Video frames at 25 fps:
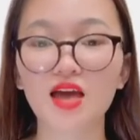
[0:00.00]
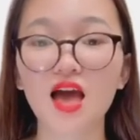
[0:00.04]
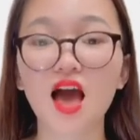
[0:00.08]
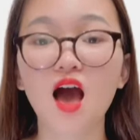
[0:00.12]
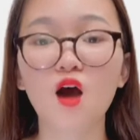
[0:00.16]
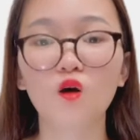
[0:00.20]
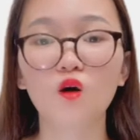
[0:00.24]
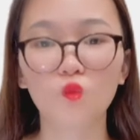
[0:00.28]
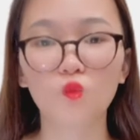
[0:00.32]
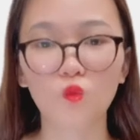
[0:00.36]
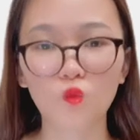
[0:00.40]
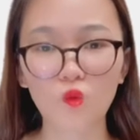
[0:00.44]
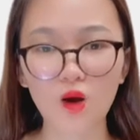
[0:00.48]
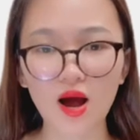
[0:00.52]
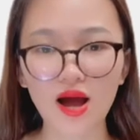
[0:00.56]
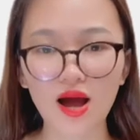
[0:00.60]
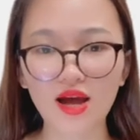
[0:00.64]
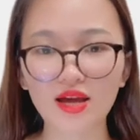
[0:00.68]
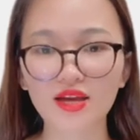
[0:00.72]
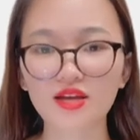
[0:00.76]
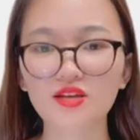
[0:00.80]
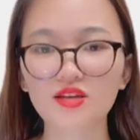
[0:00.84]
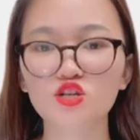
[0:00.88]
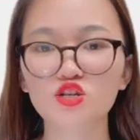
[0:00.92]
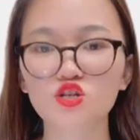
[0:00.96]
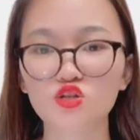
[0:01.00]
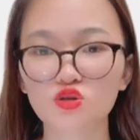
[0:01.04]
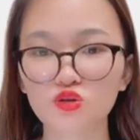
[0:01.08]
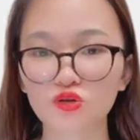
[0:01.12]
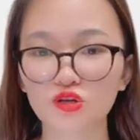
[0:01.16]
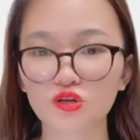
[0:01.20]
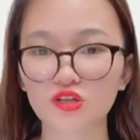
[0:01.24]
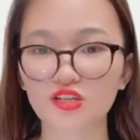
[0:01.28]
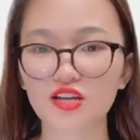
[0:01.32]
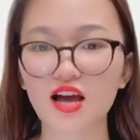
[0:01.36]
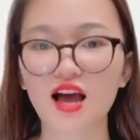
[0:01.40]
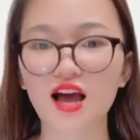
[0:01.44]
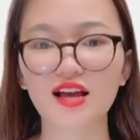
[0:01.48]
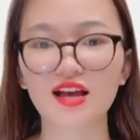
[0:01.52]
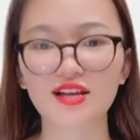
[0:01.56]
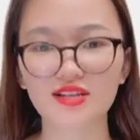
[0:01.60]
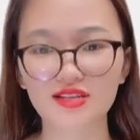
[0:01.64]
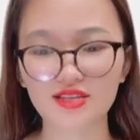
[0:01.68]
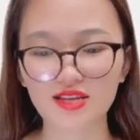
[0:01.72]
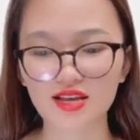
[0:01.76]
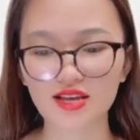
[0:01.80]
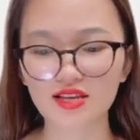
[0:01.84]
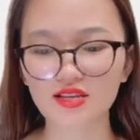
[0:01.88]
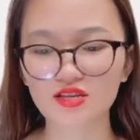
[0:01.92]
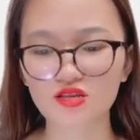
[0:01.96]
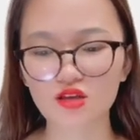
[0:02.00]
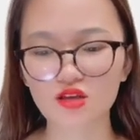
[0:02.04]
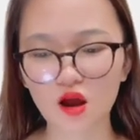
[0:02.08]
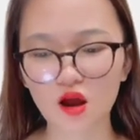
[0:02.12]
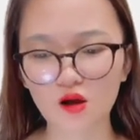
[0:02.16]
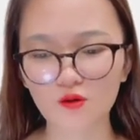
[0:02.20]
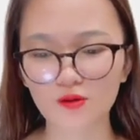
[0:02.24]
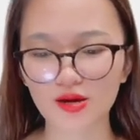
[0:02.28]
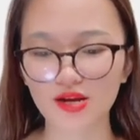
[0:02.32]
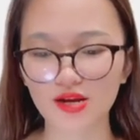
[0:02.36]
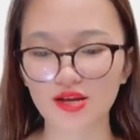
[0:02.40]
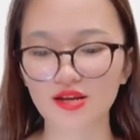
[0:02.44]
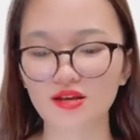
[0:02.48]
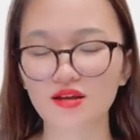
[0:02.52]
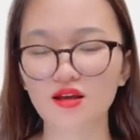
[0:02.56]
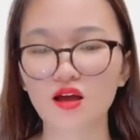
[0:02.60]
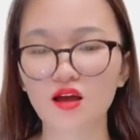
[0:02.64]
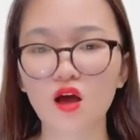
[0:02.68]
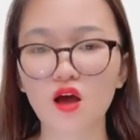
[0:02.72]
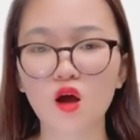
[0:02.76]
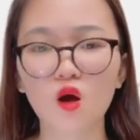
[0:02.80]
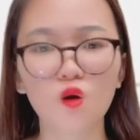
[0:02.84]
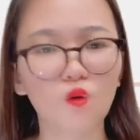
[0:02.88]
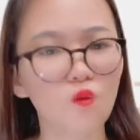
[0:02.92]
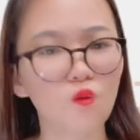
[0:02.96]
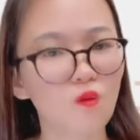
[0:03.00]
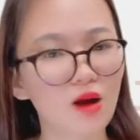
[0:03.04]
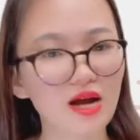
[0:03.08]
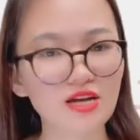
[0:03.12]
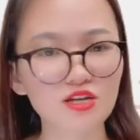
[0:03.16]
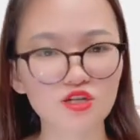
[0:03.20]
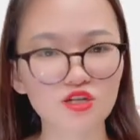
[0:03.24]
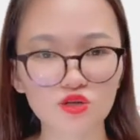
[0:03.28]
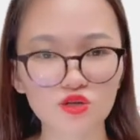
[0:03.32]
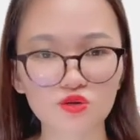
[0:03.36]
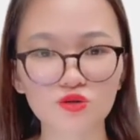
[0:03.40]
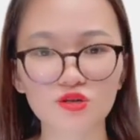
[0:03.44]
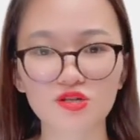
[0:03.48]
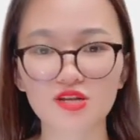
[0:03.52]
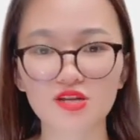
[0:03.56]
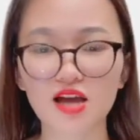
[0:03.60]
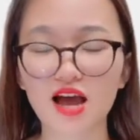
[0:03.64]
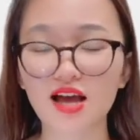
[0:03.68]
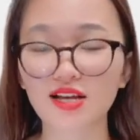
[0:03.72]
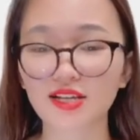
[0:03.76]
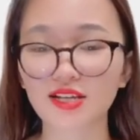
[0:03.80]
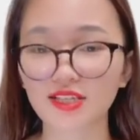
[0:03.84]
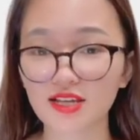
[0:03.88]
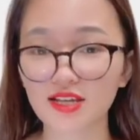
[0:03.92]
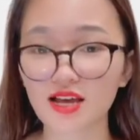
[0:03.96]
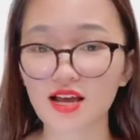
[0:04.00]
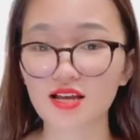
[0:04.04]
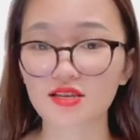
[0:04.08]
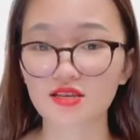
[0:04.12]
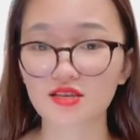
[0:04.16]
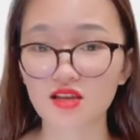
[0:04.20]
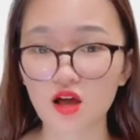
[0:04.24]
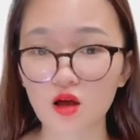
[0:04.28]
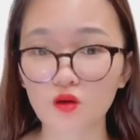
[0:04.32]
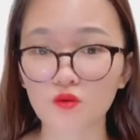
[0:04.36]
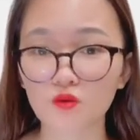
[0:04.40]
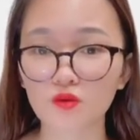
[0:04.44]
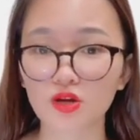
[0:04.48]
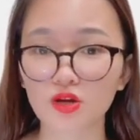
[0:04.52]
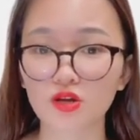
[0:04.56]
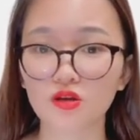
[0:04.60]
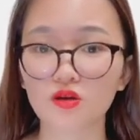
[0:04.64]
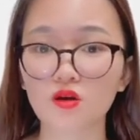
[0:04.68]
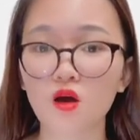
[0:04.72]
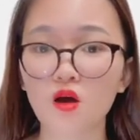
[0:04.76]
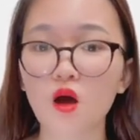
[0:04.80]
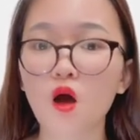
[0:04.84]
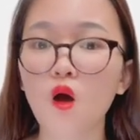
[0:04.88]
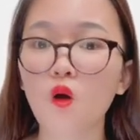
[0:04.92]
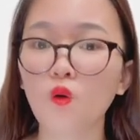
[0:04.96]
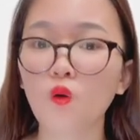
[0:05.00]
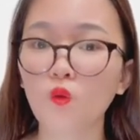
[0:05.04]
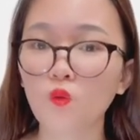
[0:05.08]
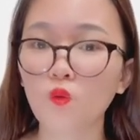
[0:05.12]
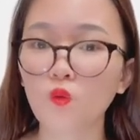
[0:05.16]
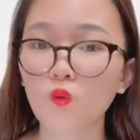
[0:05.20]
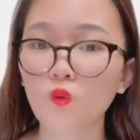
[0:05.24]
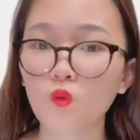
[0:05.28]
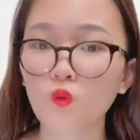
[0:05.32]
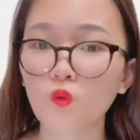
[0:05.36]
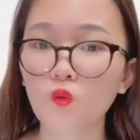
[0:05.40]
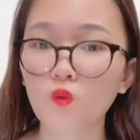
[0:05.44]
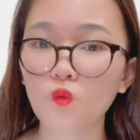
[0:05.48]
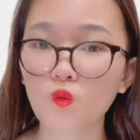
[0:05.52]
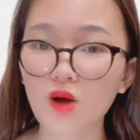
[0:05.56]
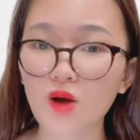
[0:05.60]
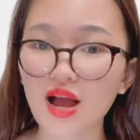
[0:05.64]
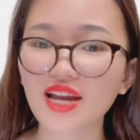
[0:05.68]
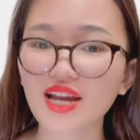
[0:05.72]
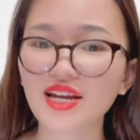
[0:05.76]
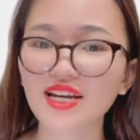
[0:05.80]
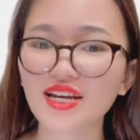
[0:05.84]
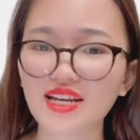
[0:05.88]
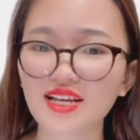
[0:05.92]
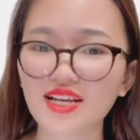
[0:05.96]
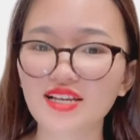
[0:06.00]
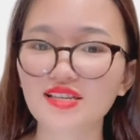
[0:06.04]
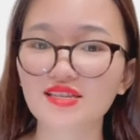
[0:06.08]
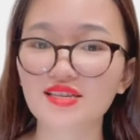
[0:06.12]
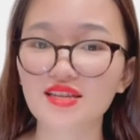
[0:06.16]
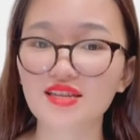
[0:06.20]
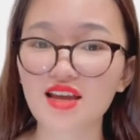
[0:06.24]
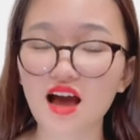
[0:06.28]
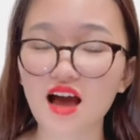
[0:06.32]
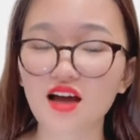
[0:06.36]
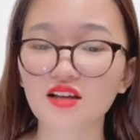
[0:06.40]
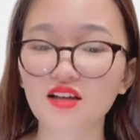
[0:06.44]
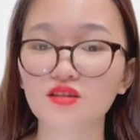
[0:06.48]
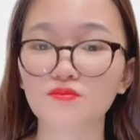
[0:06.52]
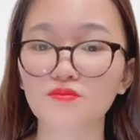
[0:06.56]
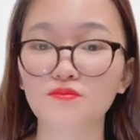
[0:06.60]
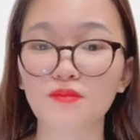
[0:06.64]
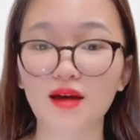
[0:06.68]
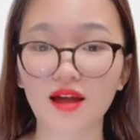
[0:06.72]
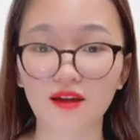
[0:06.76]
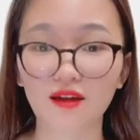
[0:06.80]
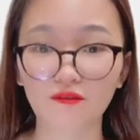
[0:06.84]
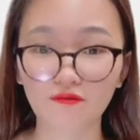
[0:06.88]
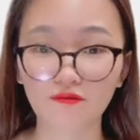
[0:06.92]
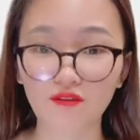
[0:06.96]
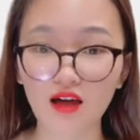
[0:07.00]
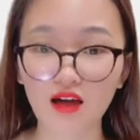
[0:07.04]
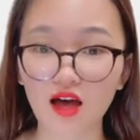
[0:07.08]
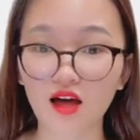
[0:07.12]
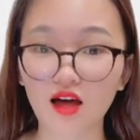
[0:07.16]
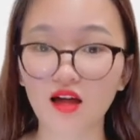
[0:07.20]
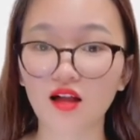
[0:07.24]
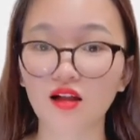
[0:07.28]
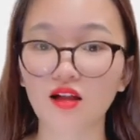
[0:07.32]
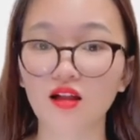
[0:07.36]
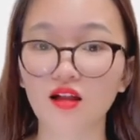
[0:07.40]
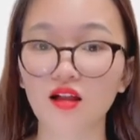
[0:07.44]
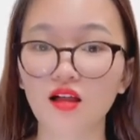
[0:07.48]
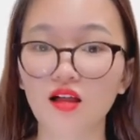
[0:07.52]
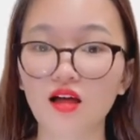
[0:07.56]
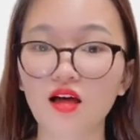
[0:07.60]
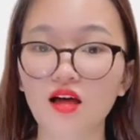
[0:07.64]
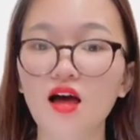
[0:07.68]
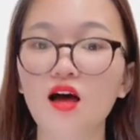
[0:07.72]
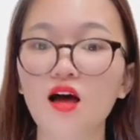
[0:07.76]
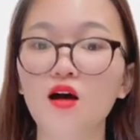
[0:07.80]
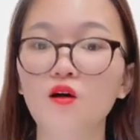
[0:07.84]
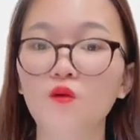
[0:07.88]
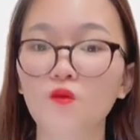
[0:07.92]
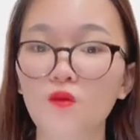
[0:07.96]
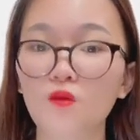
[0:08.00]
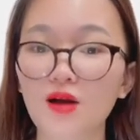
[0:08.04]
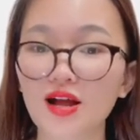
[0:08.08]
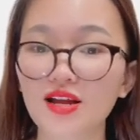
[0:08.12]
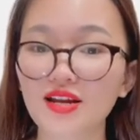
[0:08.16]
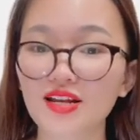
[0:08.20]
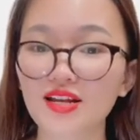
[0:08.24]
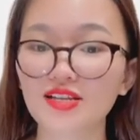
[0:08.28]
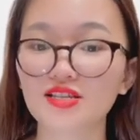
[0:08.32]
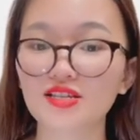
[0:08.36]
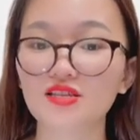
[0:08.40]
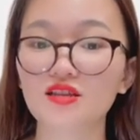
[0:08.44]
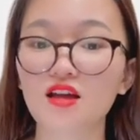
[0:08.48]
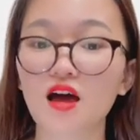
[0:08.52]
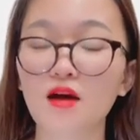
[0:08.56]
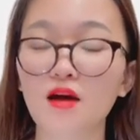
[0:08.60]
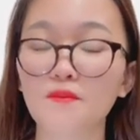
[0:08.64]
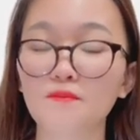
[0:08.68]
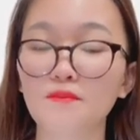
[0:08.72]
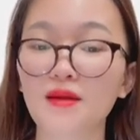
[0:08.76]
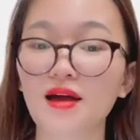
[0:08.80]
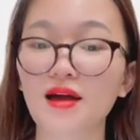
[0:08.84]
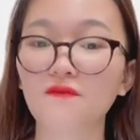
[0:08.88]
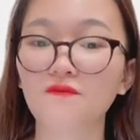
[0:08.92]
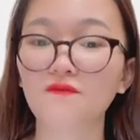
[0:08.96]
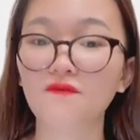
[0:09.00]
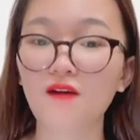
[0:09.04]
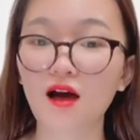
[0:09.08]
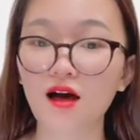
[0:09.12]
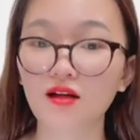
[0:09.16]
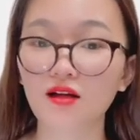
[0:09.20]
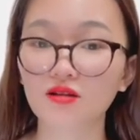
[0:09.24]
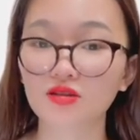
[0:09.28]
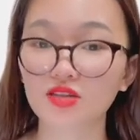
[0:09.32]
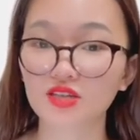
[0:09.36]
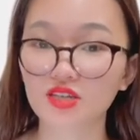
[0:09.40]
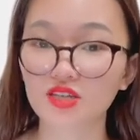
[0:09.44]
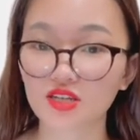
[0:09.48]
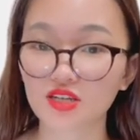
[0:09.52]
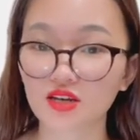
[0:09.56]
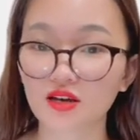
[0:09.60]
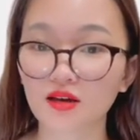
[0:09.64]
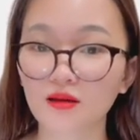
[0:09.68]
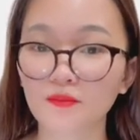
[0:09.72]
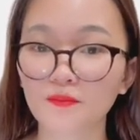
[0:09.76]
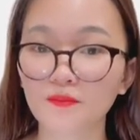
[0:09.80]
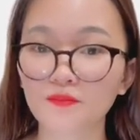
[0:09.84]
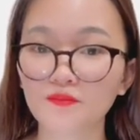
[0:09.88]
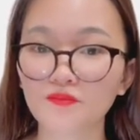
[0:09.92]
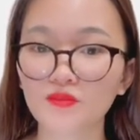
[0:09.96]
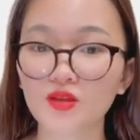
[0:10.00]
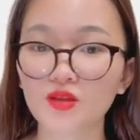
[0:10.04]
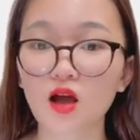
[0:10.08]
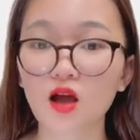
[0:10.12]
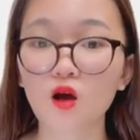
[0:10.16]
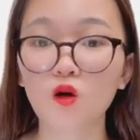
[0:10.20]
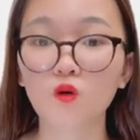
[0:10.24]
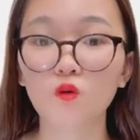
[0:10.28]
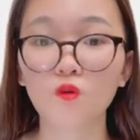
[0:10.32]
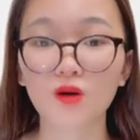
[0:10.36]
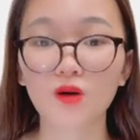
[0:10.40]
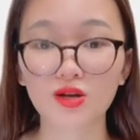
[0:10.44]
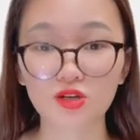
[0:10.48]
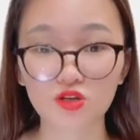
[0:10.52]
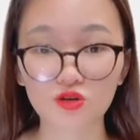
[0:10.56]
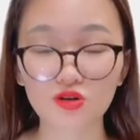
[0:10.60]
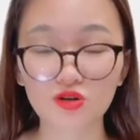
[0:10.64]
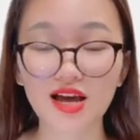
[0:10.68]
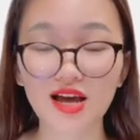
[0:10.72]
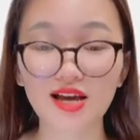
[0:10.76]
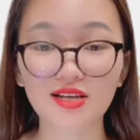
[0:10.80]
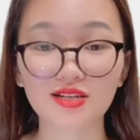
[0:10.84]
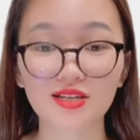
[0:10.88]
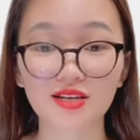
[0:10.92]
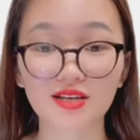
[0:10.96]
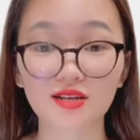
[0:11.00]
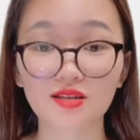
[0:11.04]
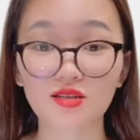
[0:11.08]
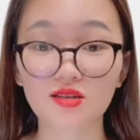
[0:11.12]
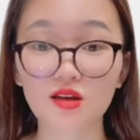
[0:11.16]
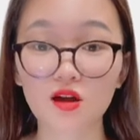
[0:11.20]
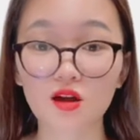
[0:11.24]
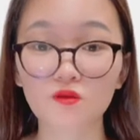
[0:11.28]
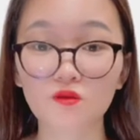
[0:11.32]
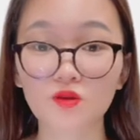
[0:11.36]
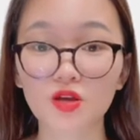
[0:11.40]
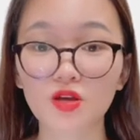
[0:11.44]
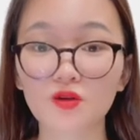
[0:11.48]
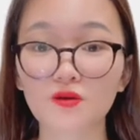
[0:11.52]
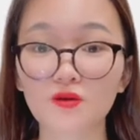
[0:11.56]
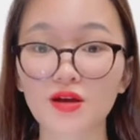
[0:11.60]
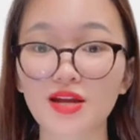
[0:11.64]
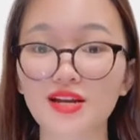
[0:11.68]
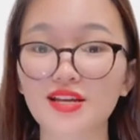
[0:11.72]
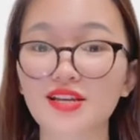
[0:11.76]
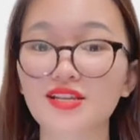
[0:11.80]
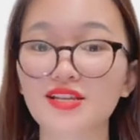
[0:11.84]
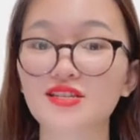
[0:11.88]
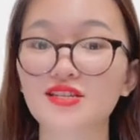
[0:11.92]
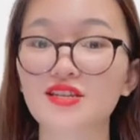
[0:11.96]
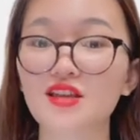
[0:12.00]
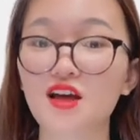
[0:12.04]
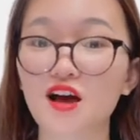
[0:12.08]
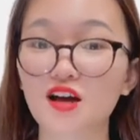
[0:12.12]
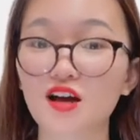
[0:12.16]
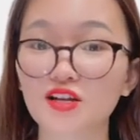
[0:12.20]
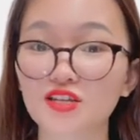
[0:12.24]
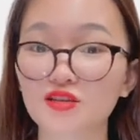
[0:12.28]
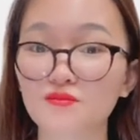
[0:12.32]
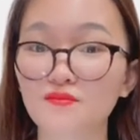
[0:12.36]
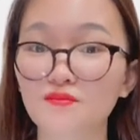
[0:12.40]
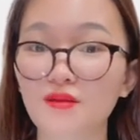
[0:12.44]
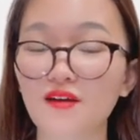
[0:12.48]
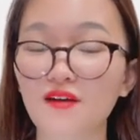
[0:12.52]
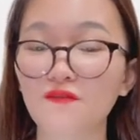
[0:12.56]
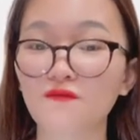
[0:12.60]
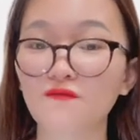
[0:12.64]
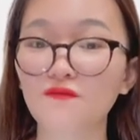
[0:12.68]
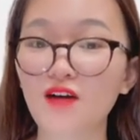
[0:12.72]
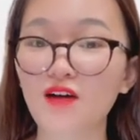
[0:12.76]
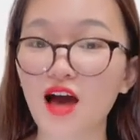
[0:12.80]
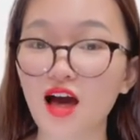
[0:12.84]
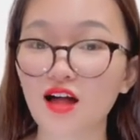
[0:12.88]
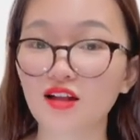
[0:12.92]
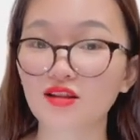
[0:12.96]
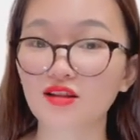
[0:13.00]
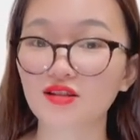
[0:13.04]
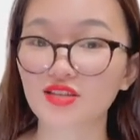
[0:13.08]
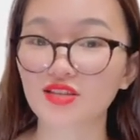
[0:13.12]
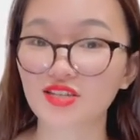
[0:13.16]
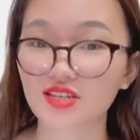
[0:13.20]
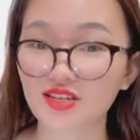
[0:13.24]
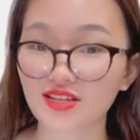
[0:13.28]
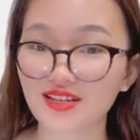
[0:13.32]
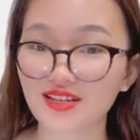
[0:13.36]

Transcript: Why should I say sorry? Why should I say sorry? When it's not my fault. When it's not my fault. Why should I say sorry when it's not my fault?